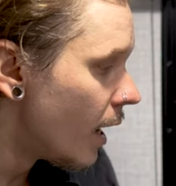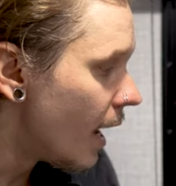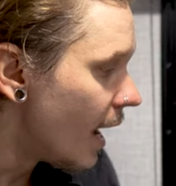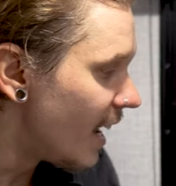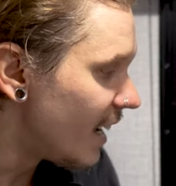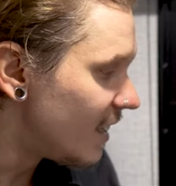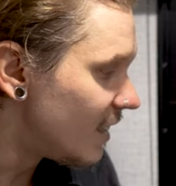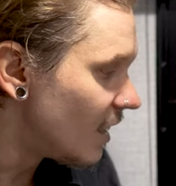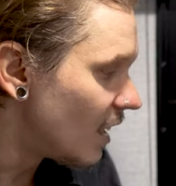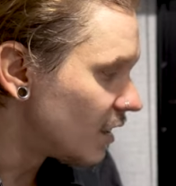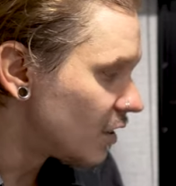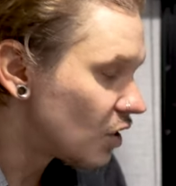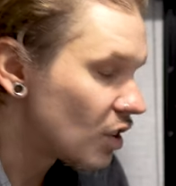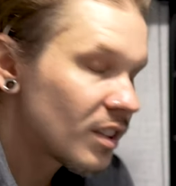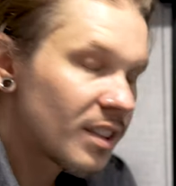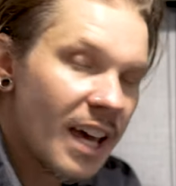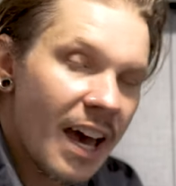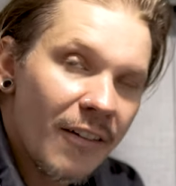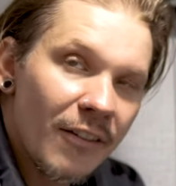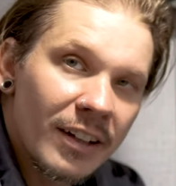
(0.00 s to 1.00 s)
Uh, it does
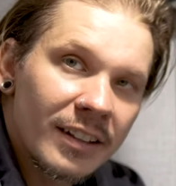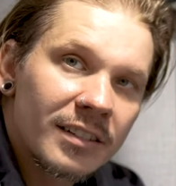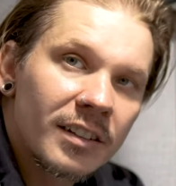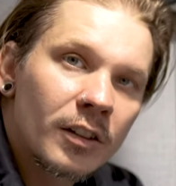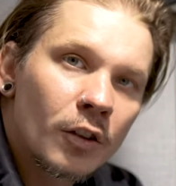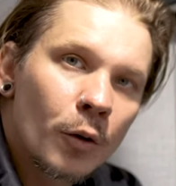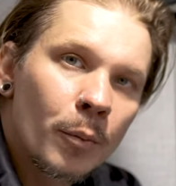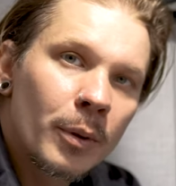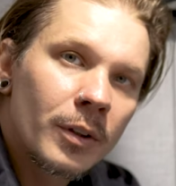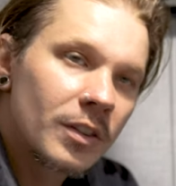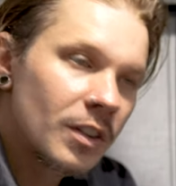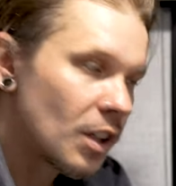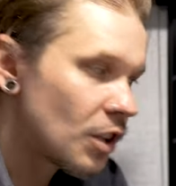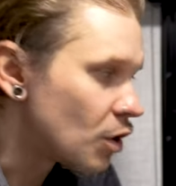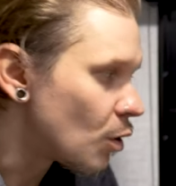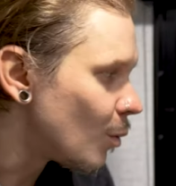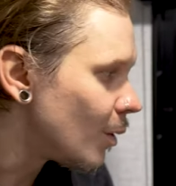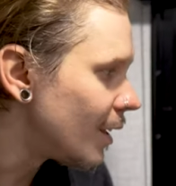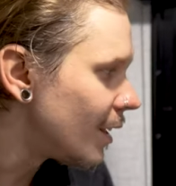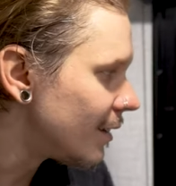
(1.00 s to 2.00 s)
just have a single
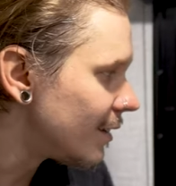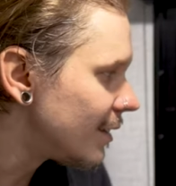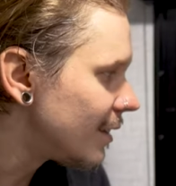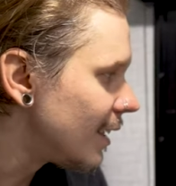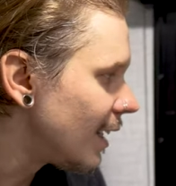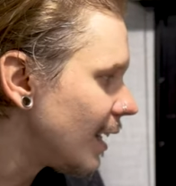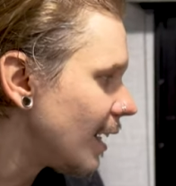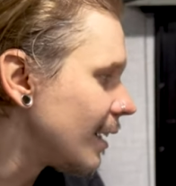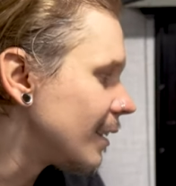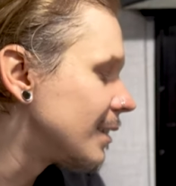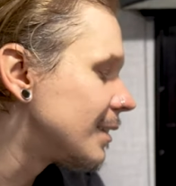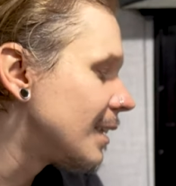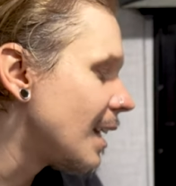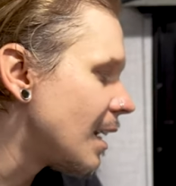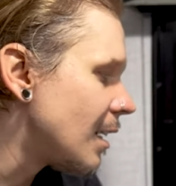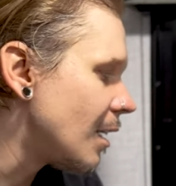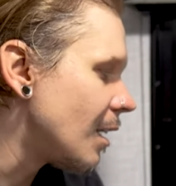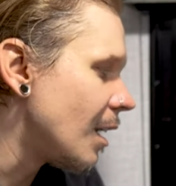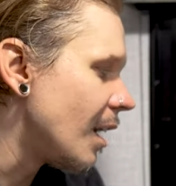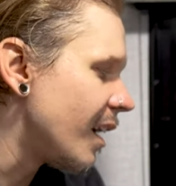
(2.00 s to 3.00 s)
position. We can see it
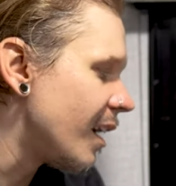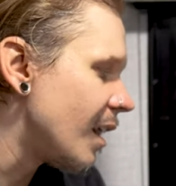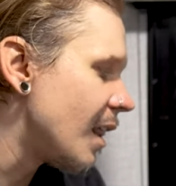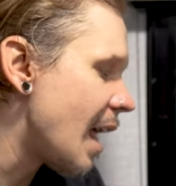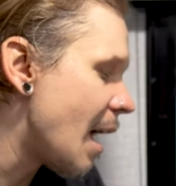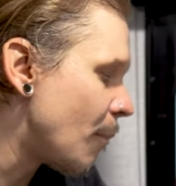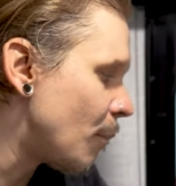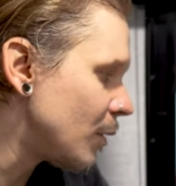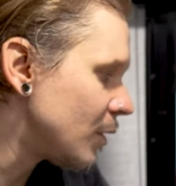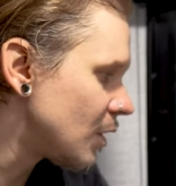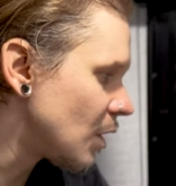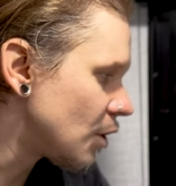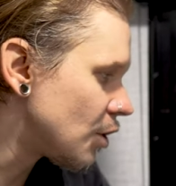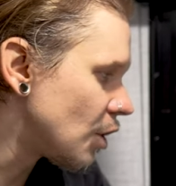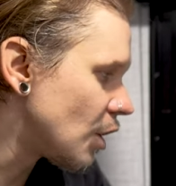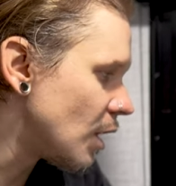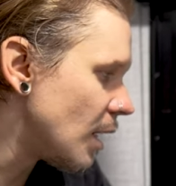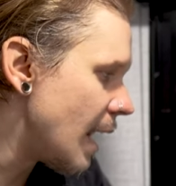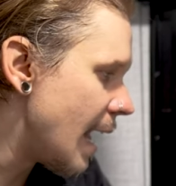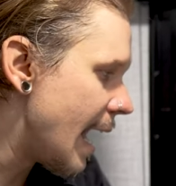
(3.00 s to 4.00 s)
extended into that
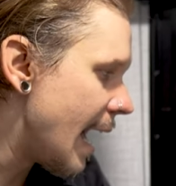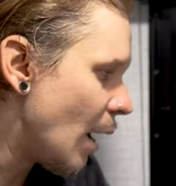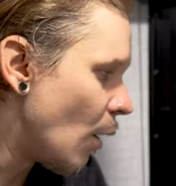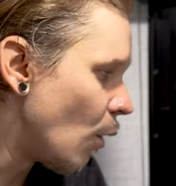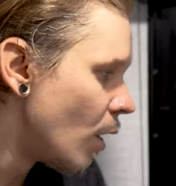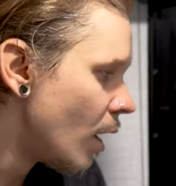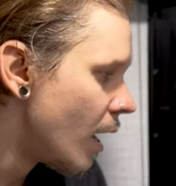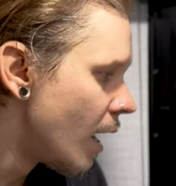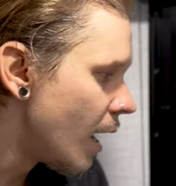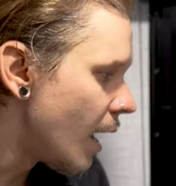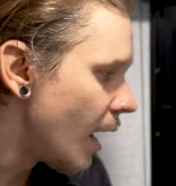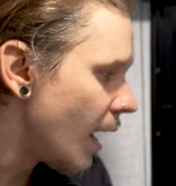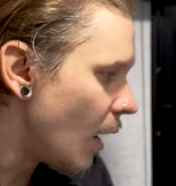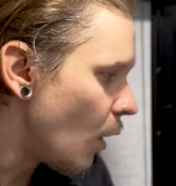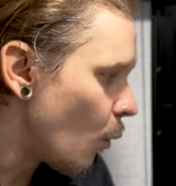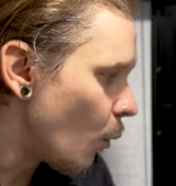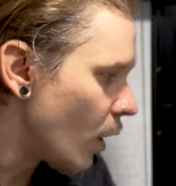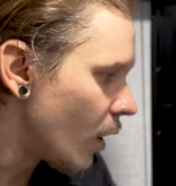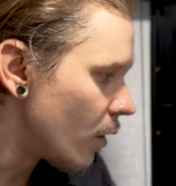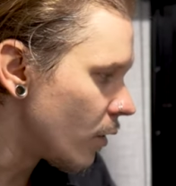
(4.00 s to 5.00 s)
position now
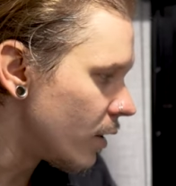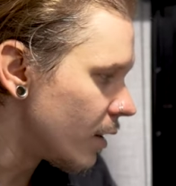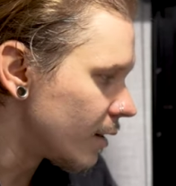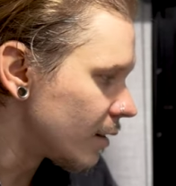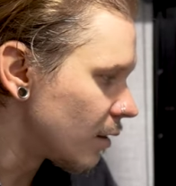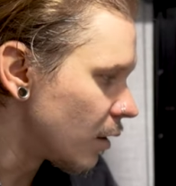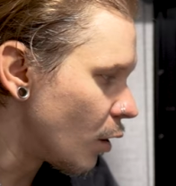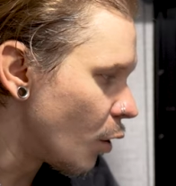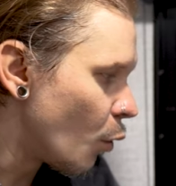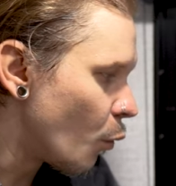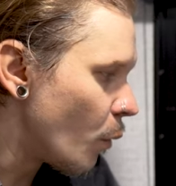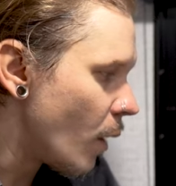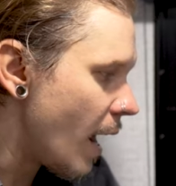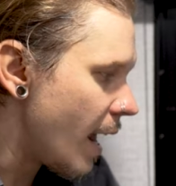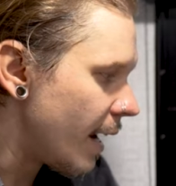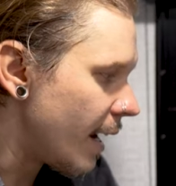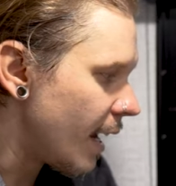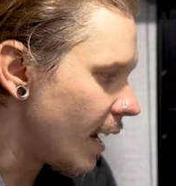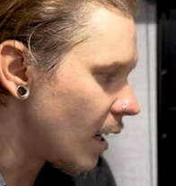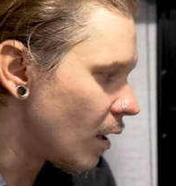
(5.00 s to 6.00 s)
where this little
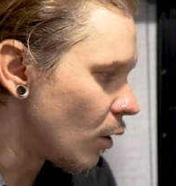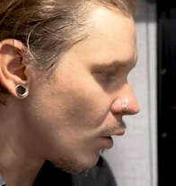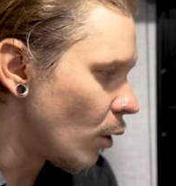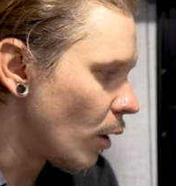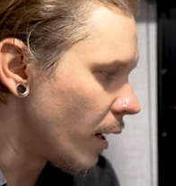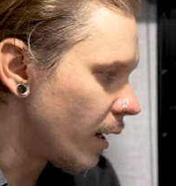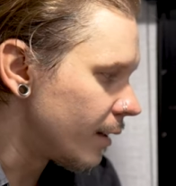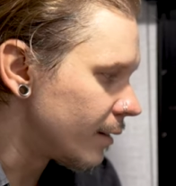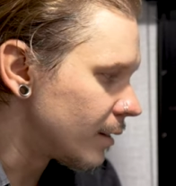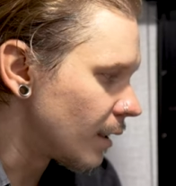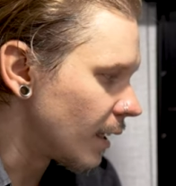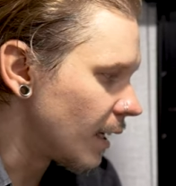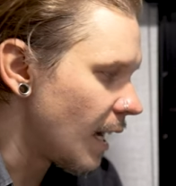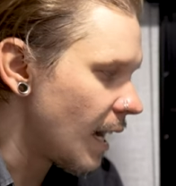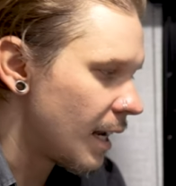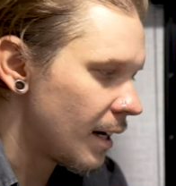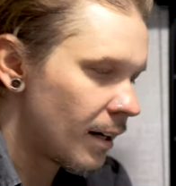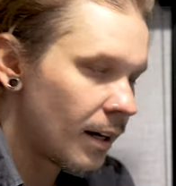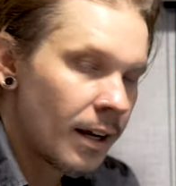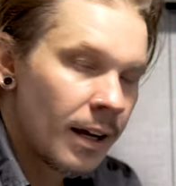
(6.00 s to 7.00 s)
red handle is
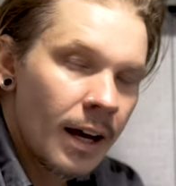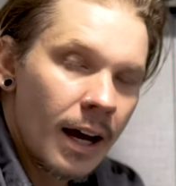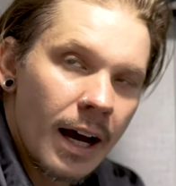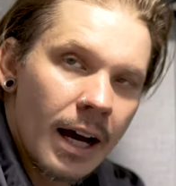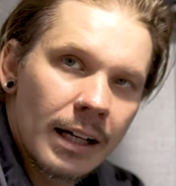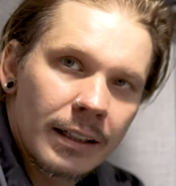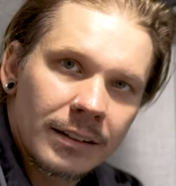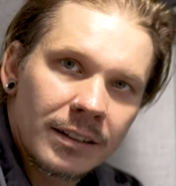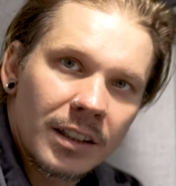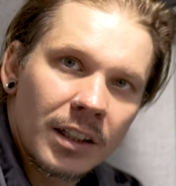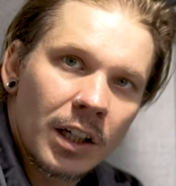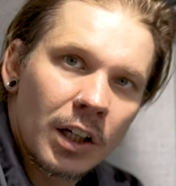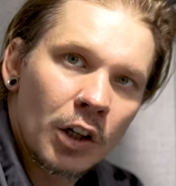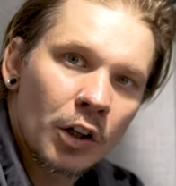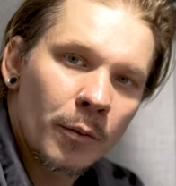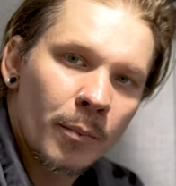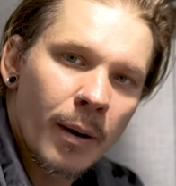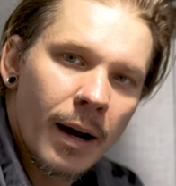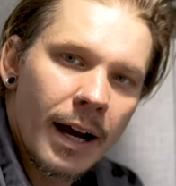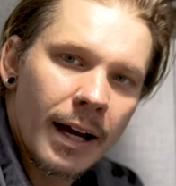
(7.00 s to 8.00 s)
again
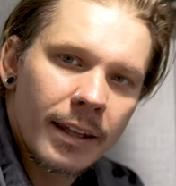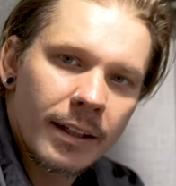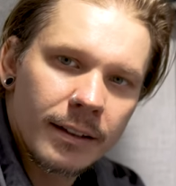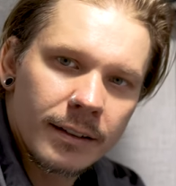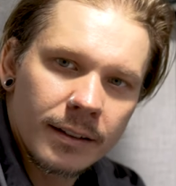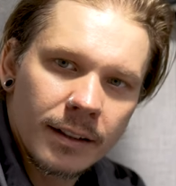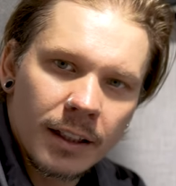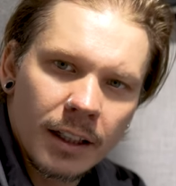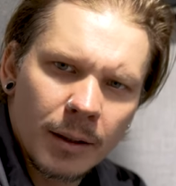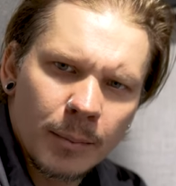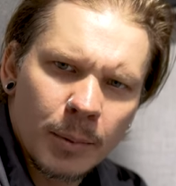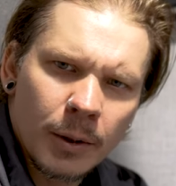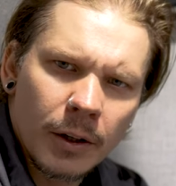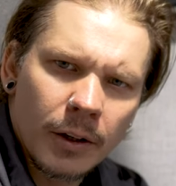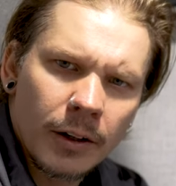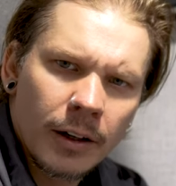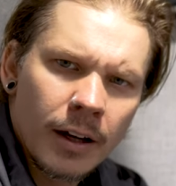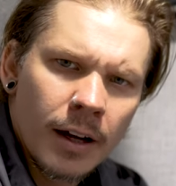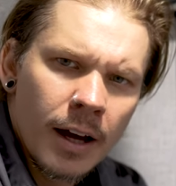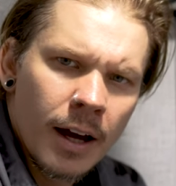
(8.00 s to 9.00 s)
secured by this keeper.